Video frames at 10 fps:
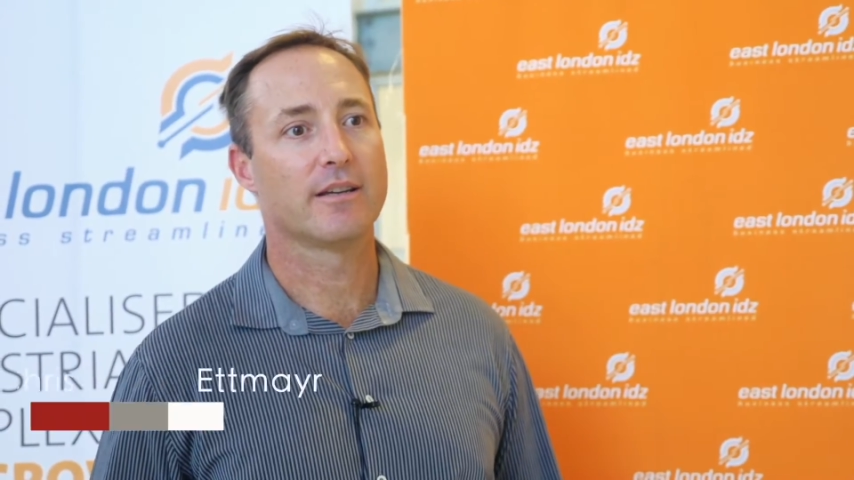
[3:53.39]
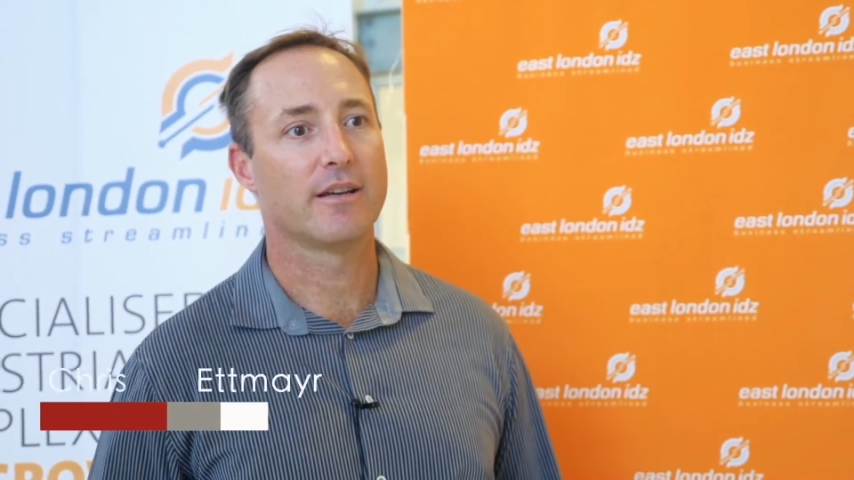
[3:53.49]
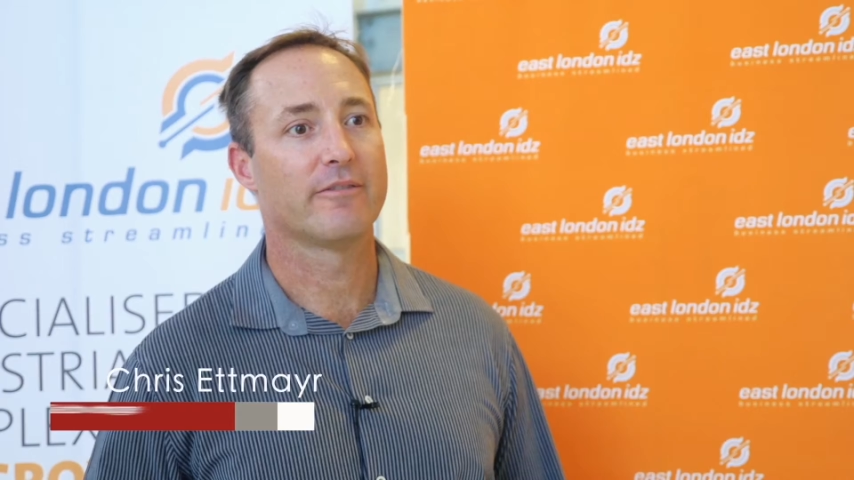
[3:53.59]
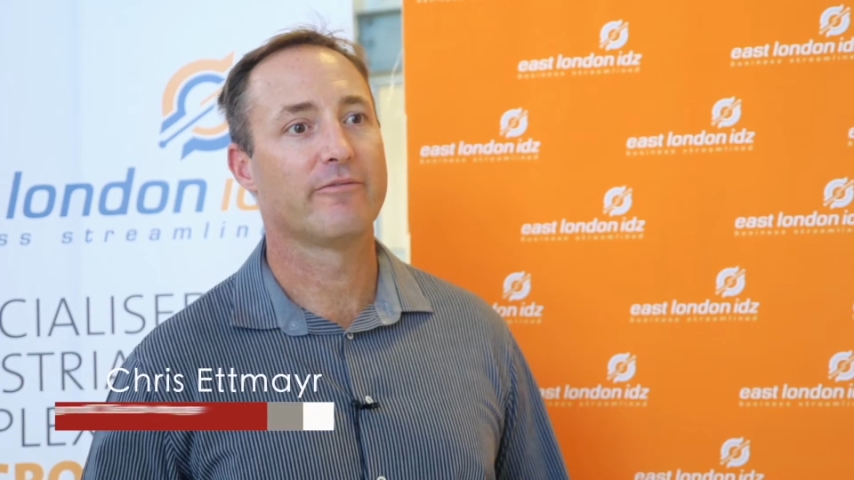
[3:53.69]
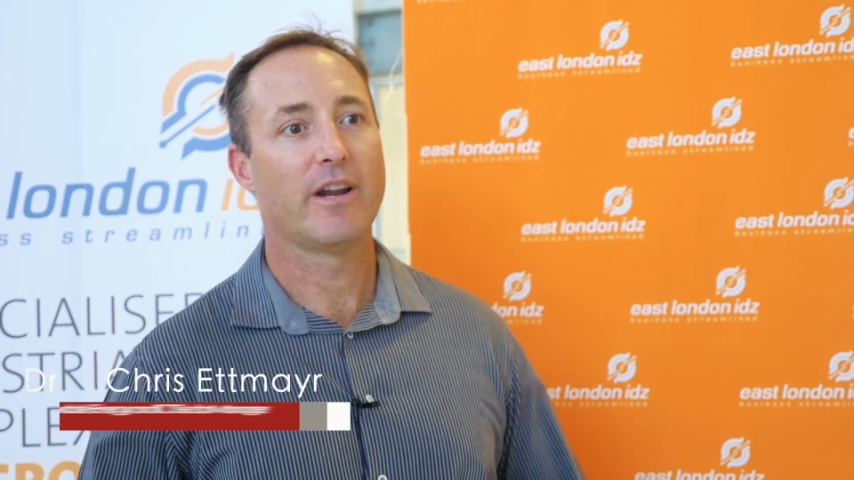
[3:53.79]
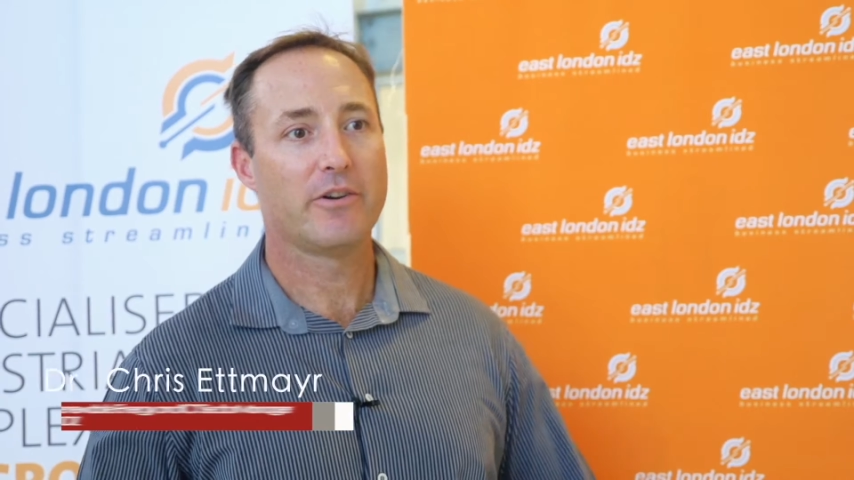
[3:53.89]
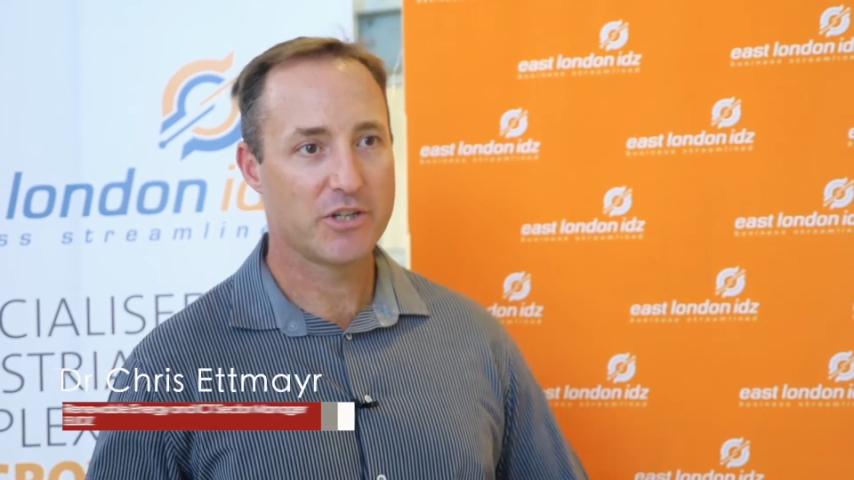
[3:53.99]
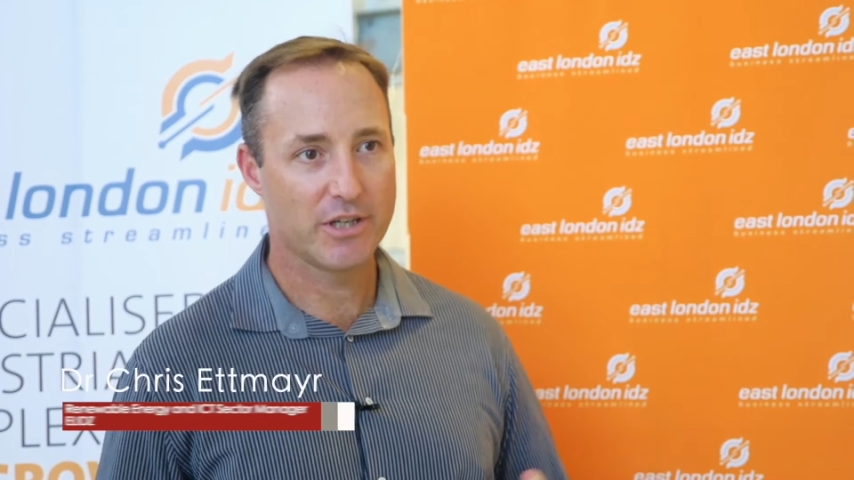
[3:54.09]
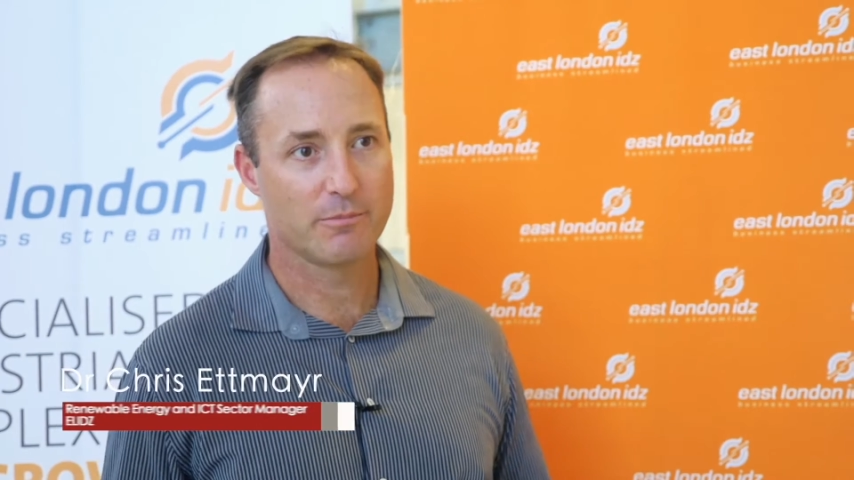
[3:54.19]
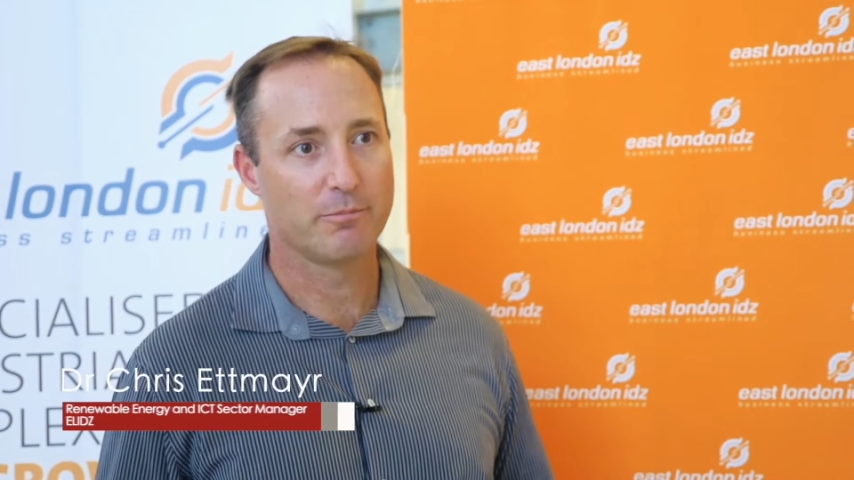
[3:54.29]
a
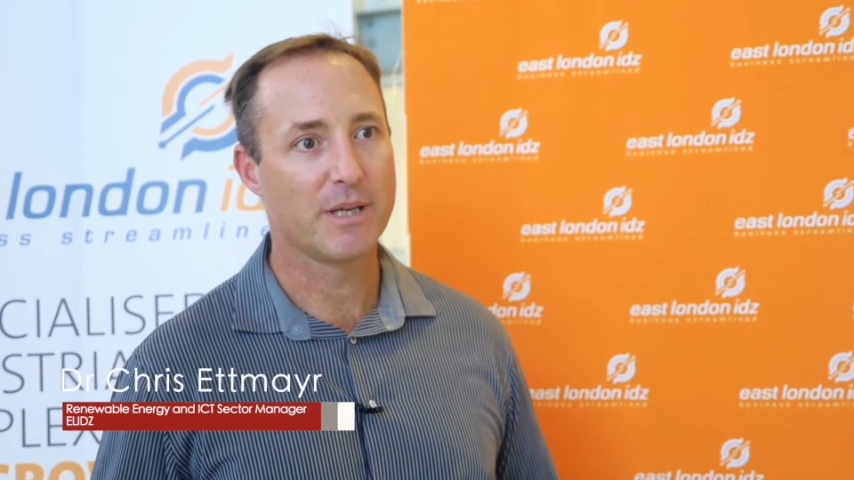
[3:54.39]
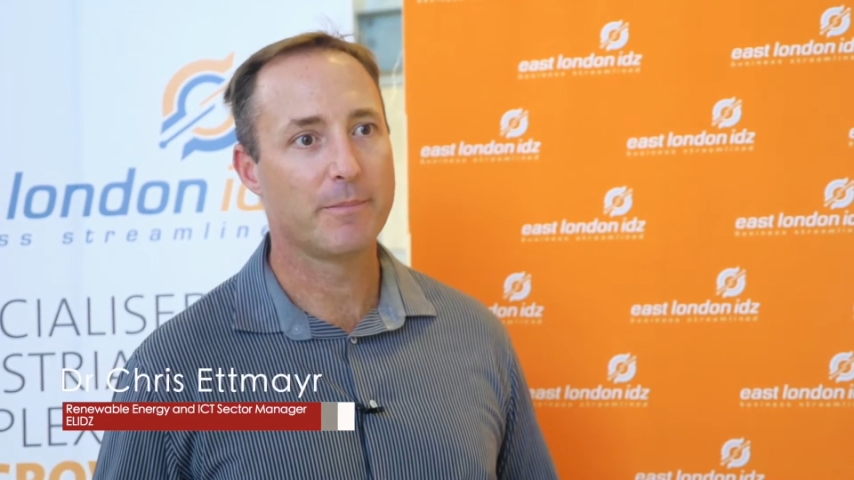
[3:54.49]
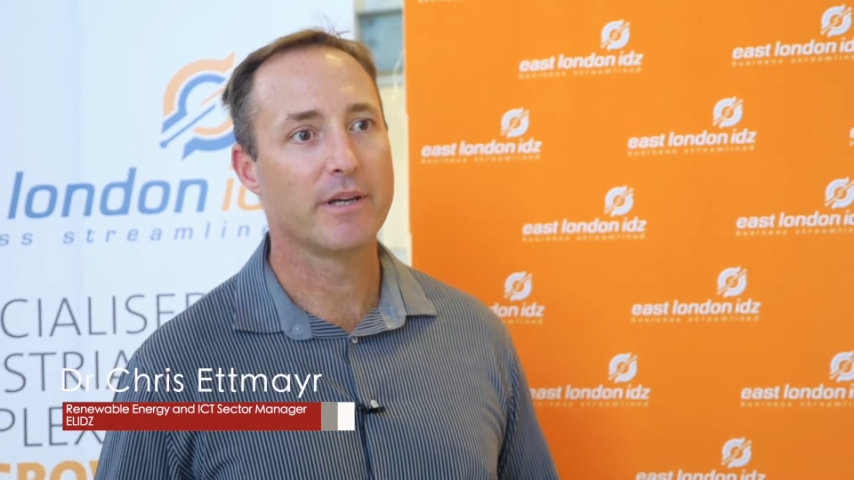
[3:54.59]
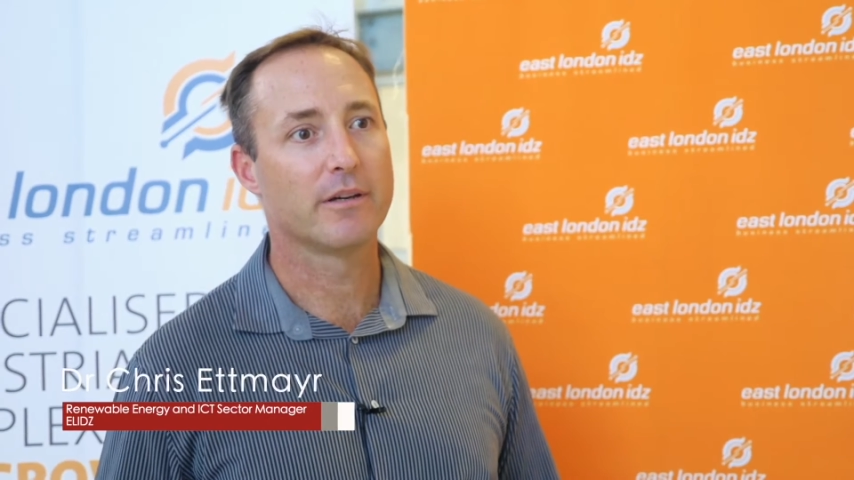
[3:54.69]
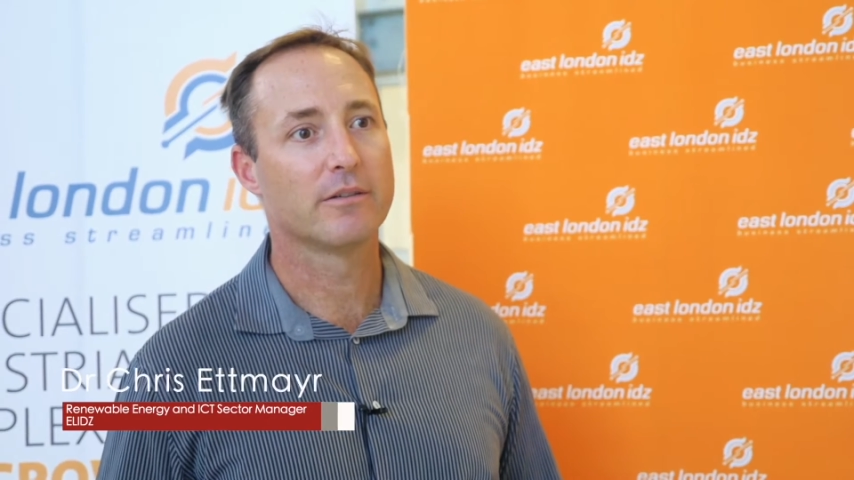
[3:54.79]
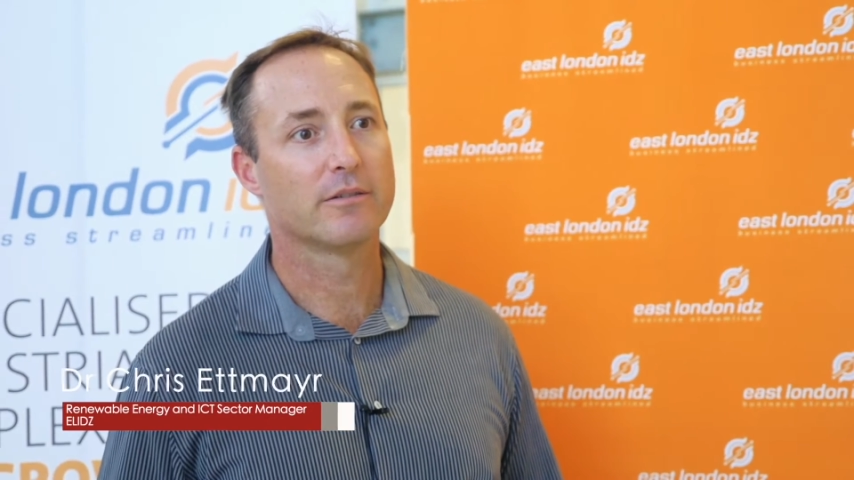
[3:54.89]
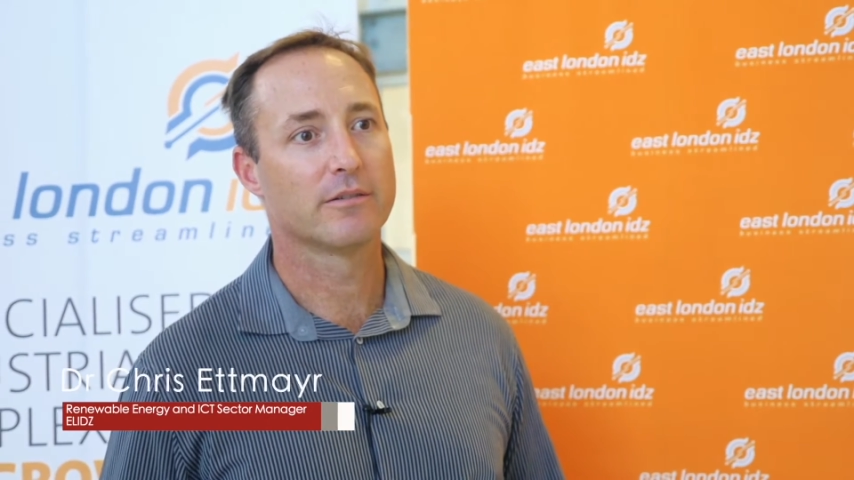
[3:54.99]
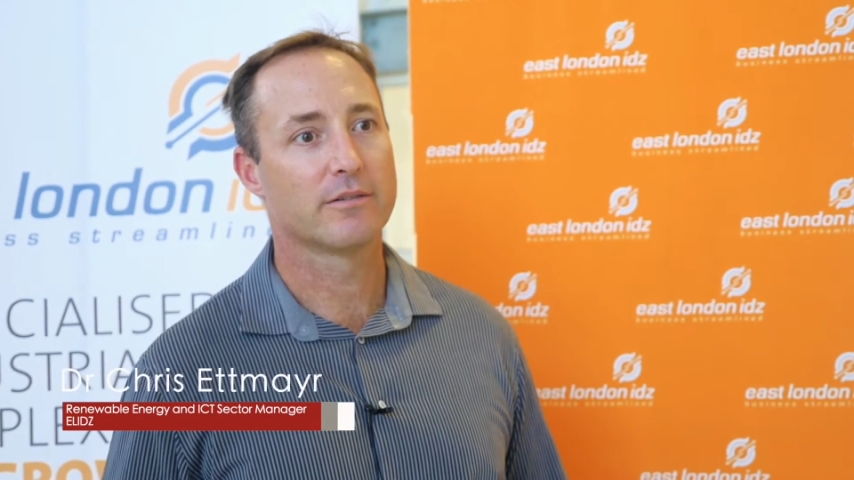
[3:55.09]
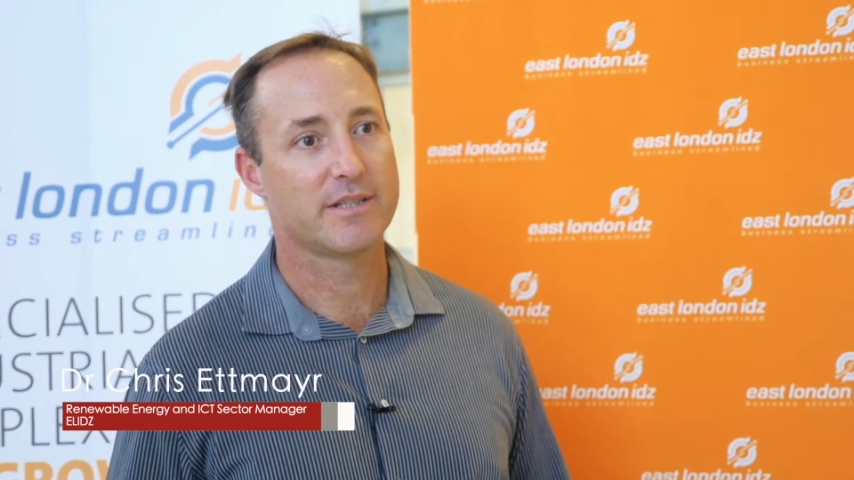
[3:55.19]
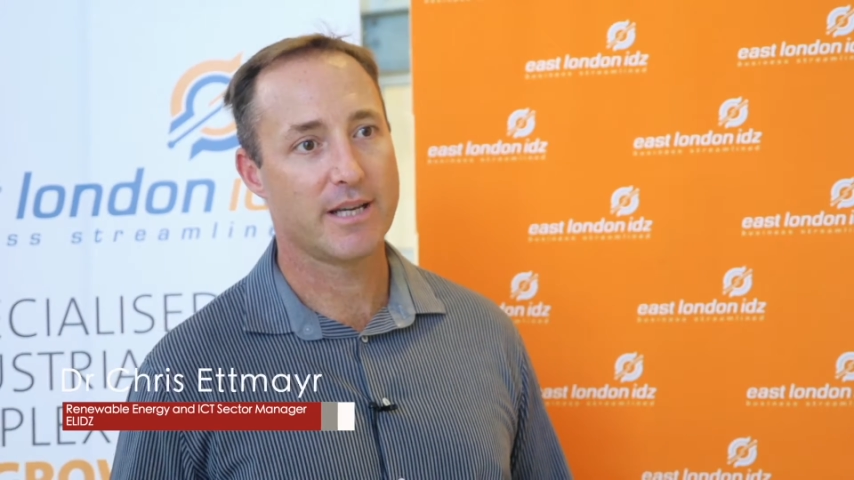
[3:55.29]
flourishing
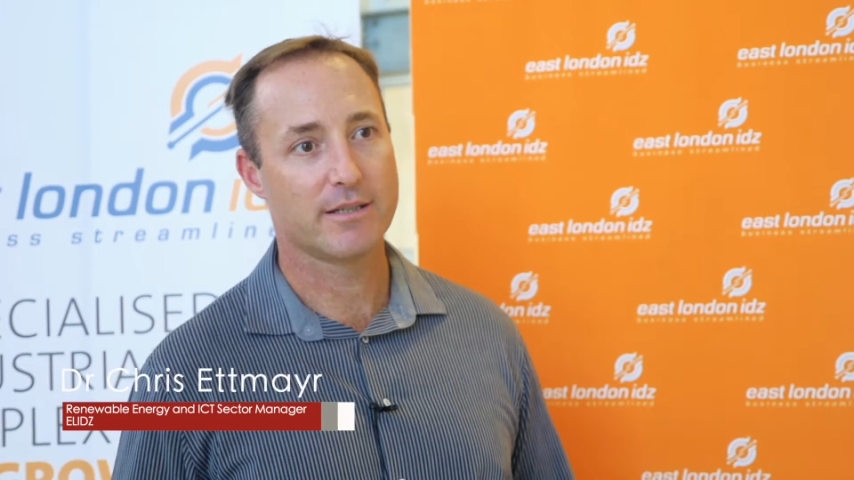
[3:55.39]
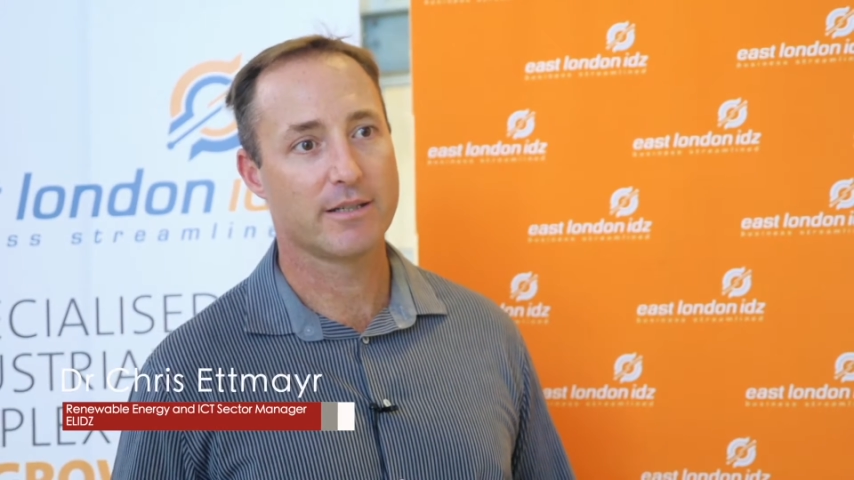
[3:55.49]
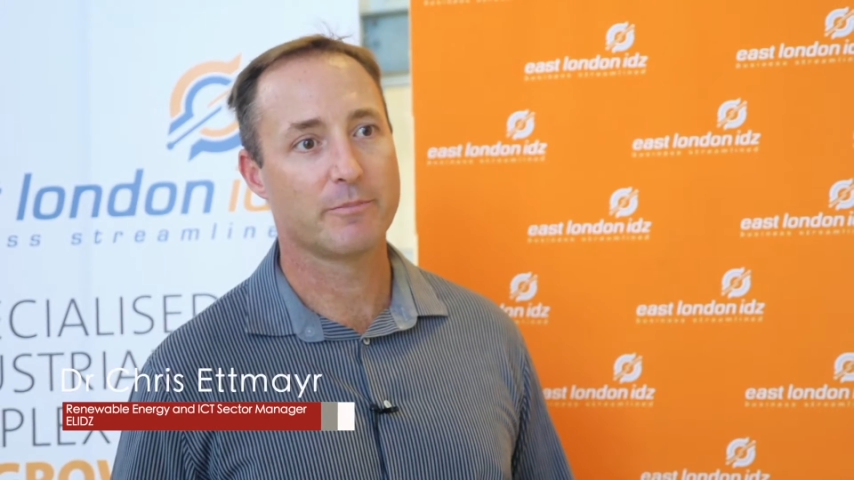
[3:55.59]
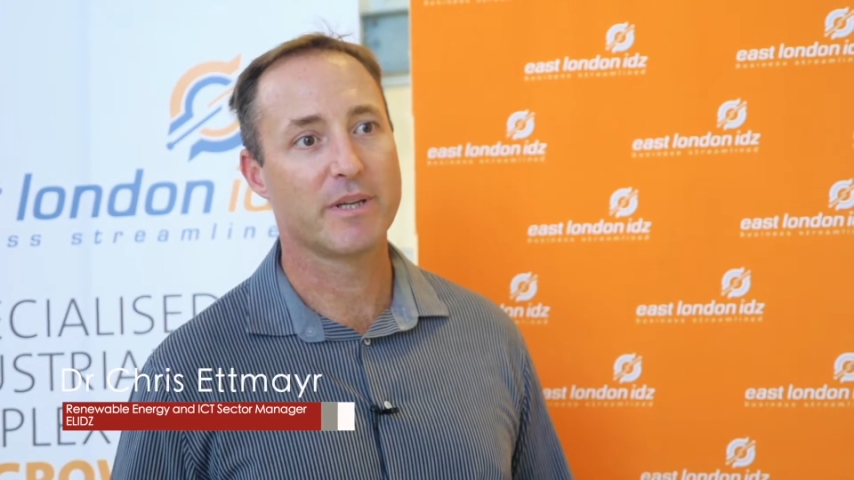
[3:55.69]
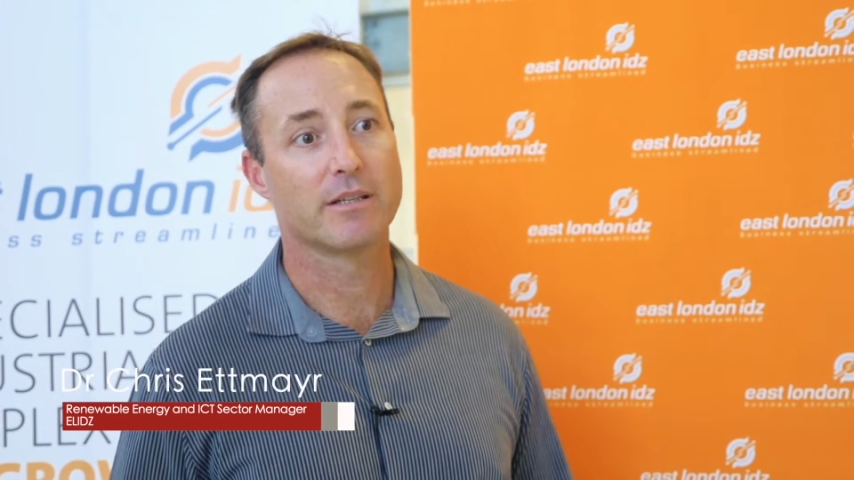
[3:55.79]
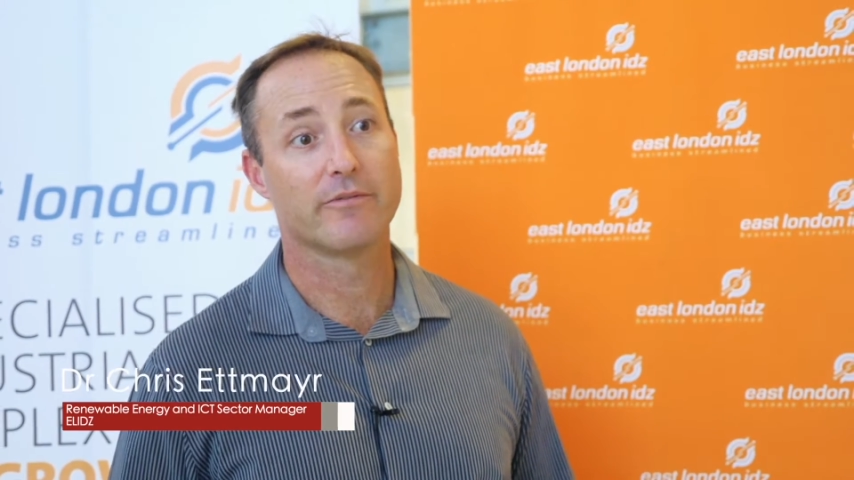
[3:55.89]
BPO sector being